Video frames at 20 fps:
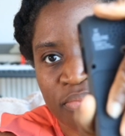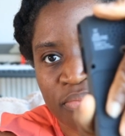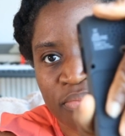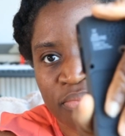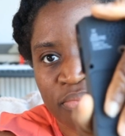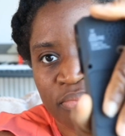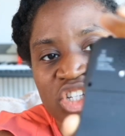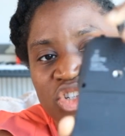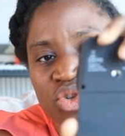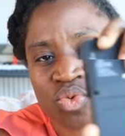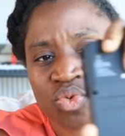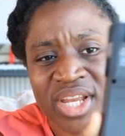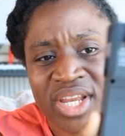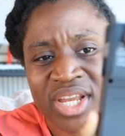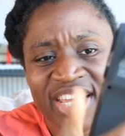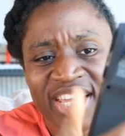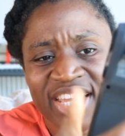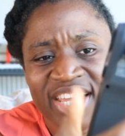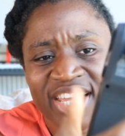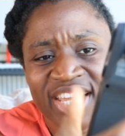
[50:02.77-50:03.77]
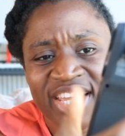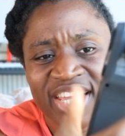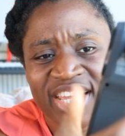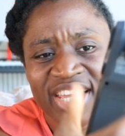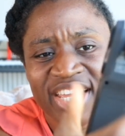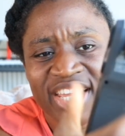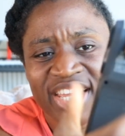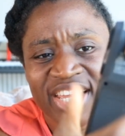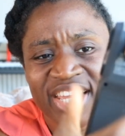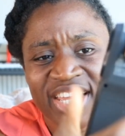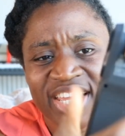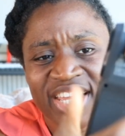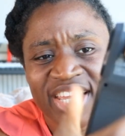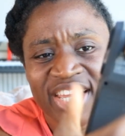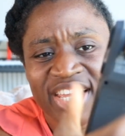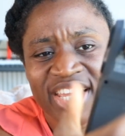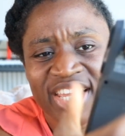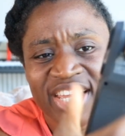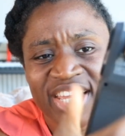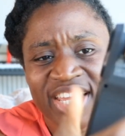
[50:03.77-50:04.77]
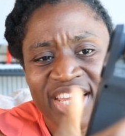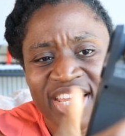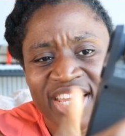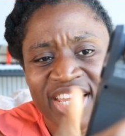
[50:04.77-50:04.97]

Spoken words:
which is really great for someone like me with